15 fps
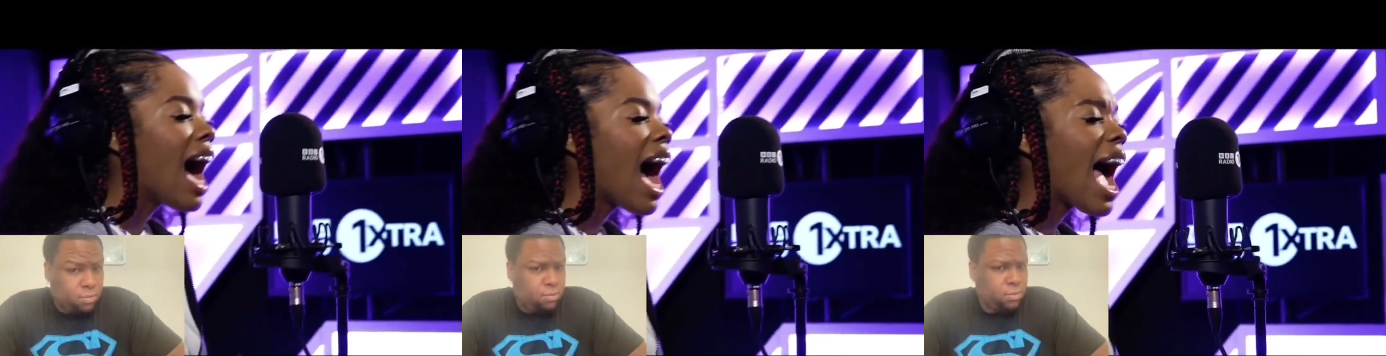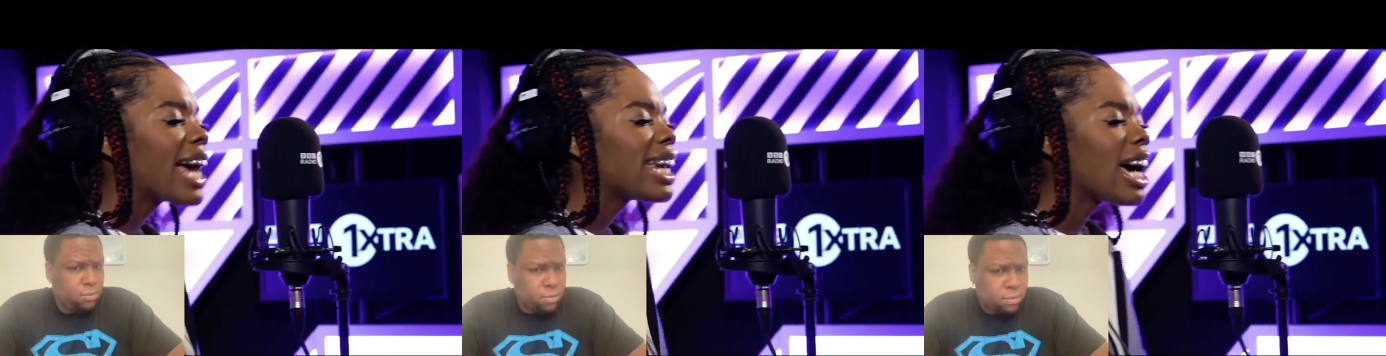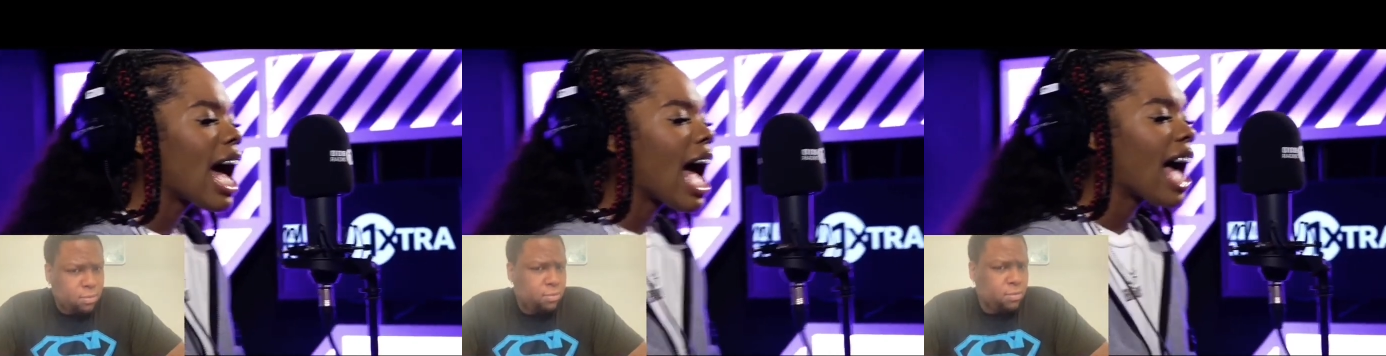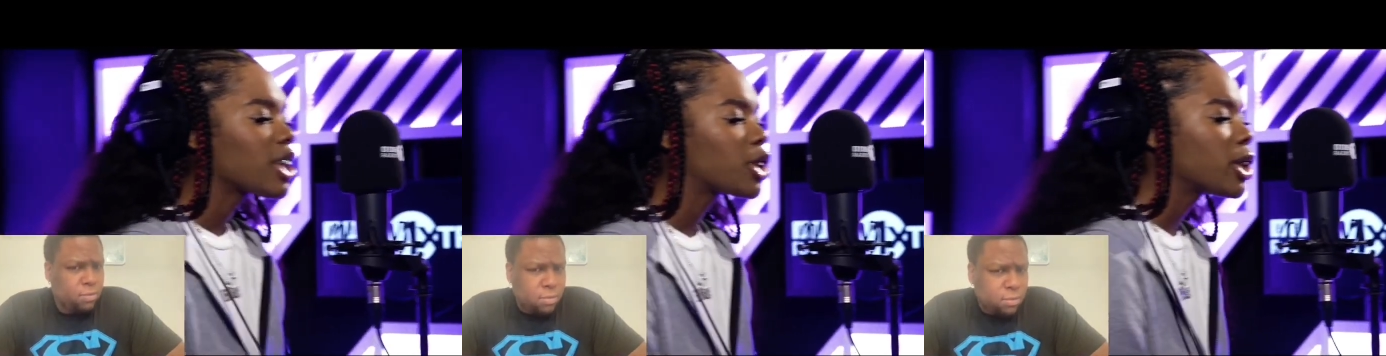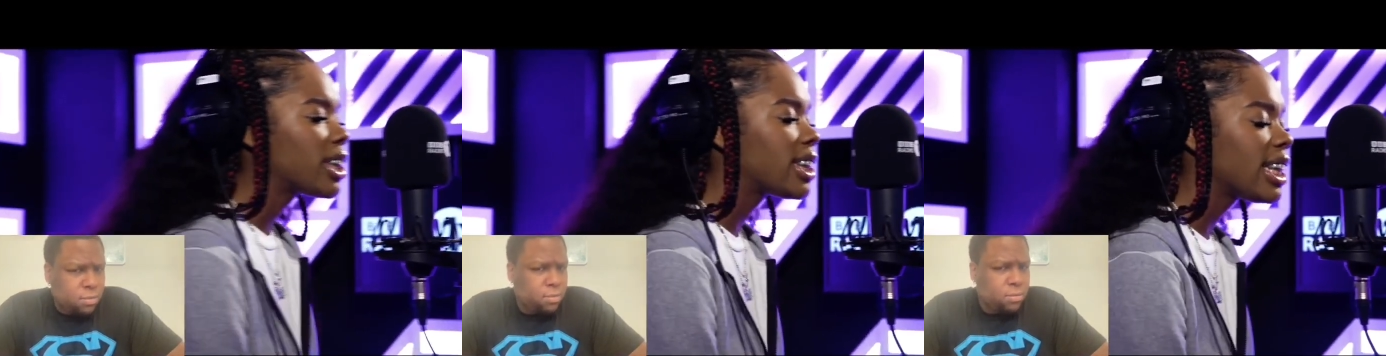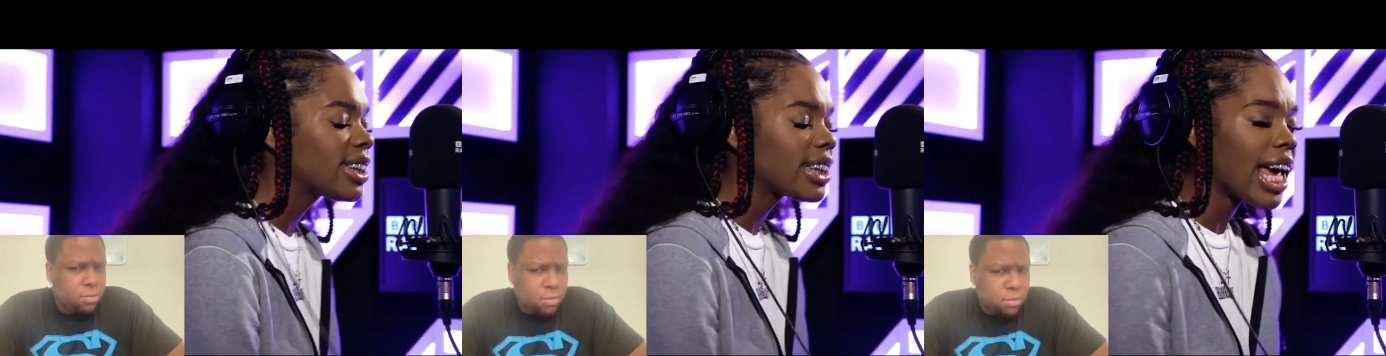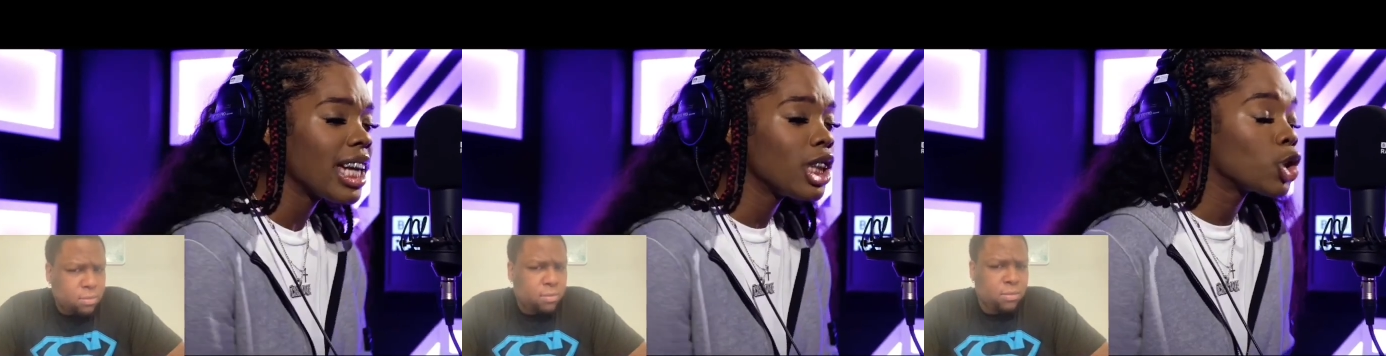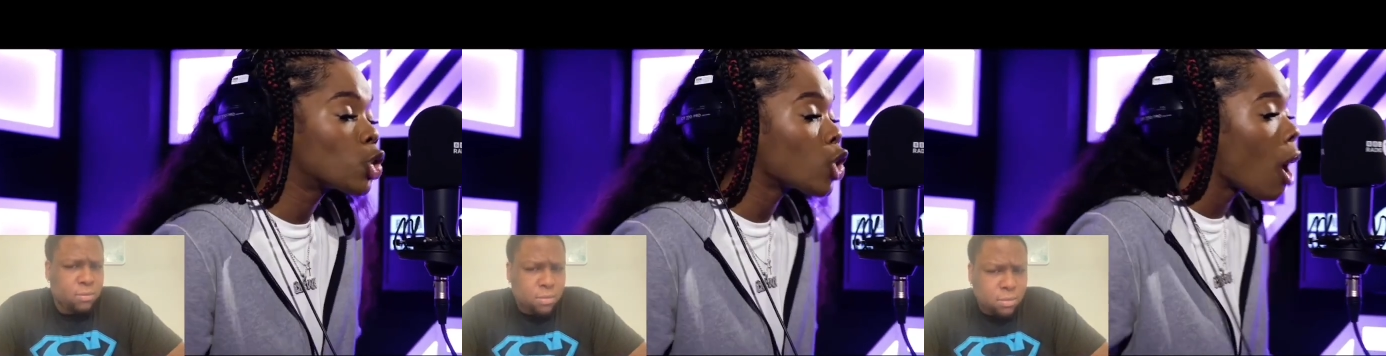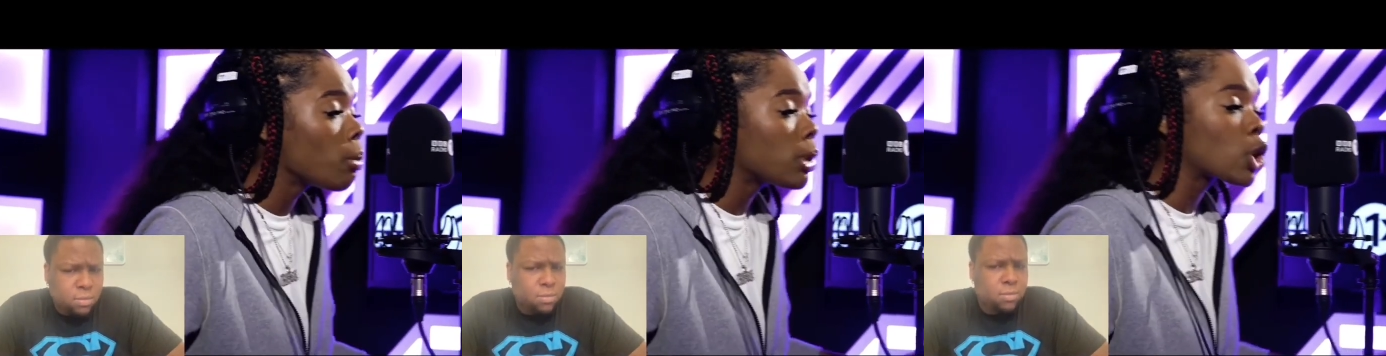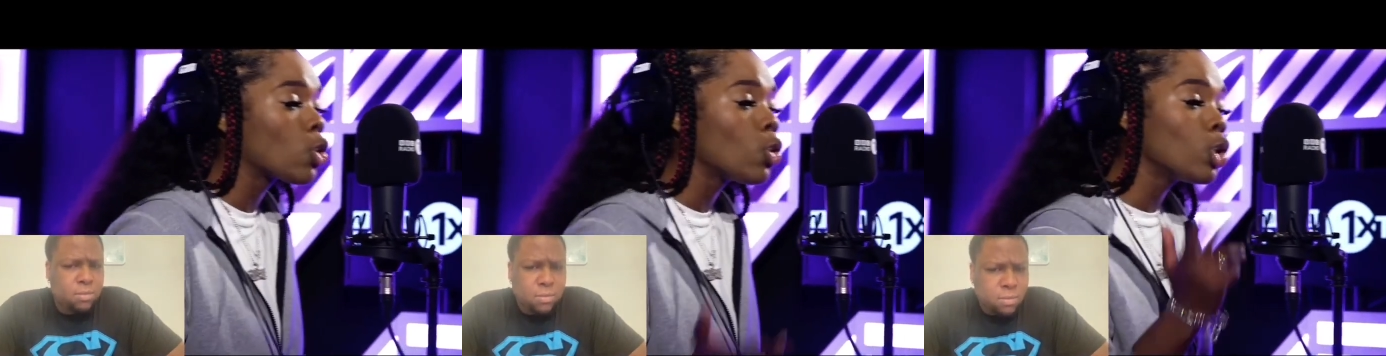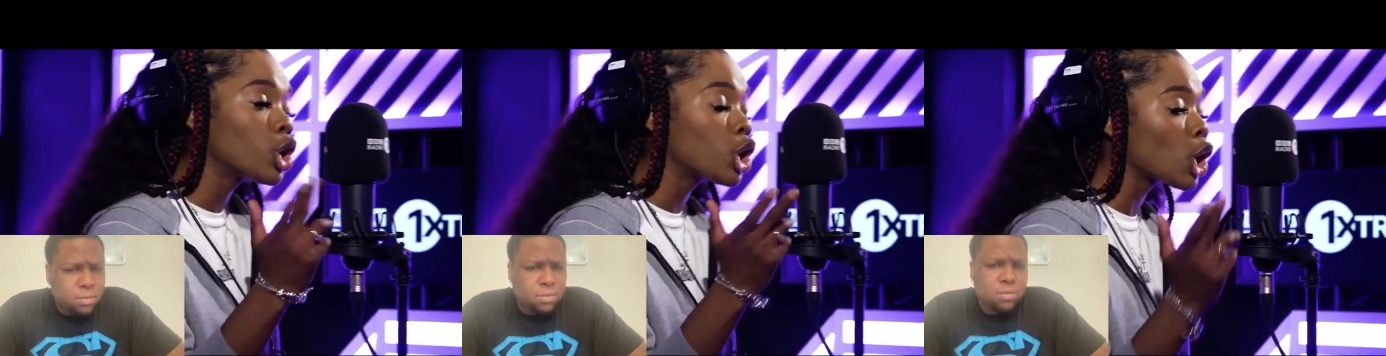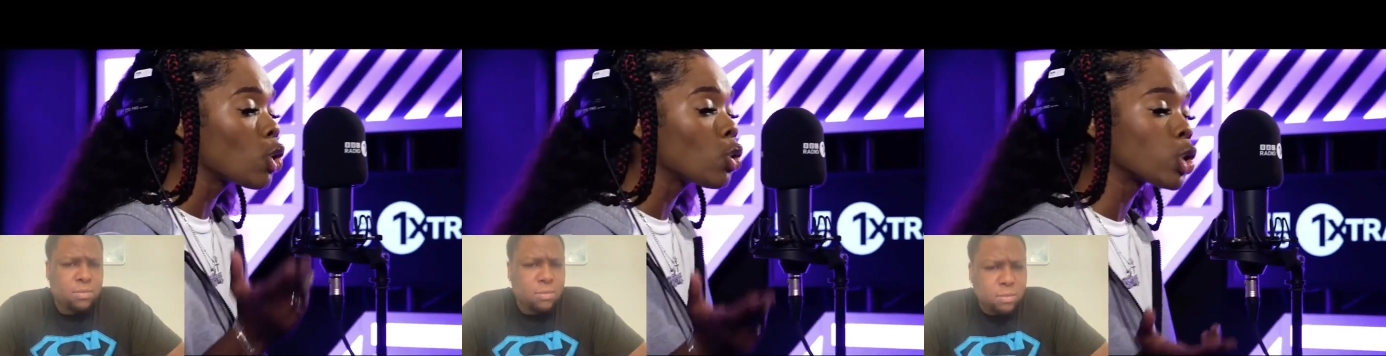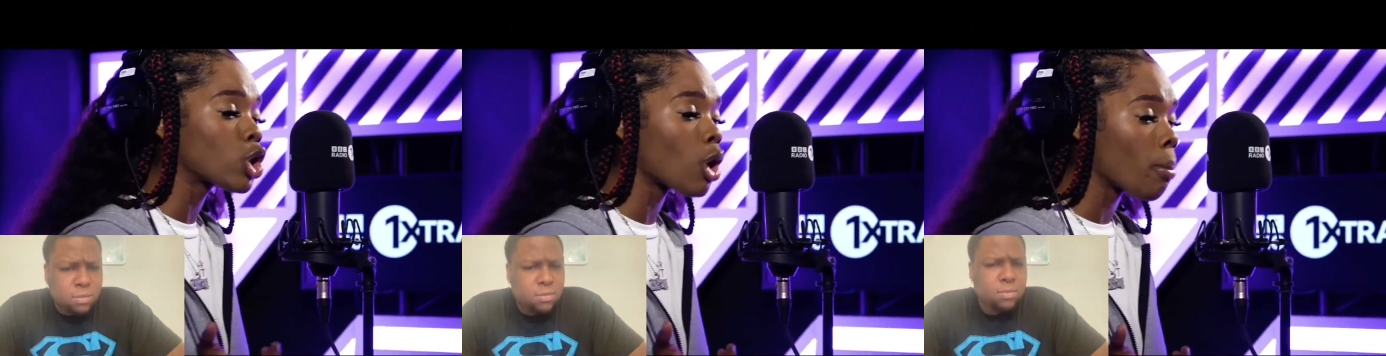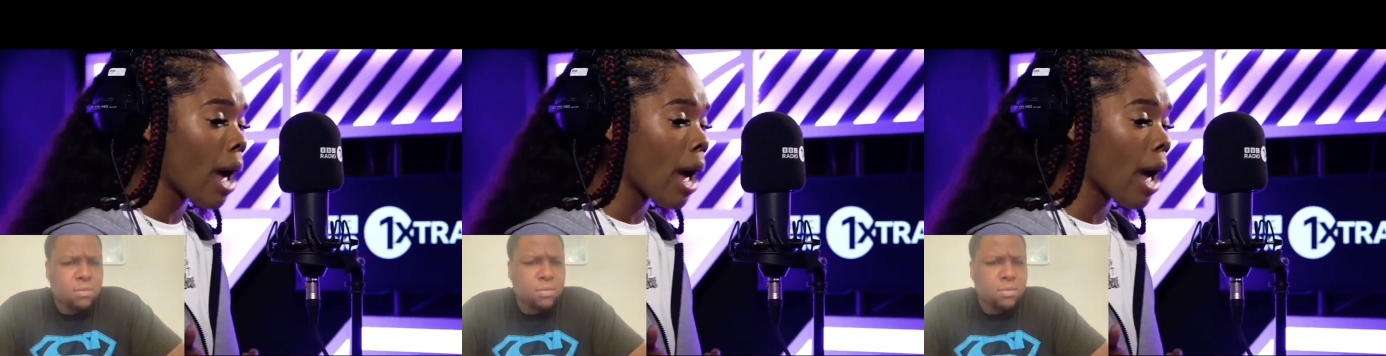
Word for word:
Speaker 1: I ain't an actress. This ain't drama school. You should all stop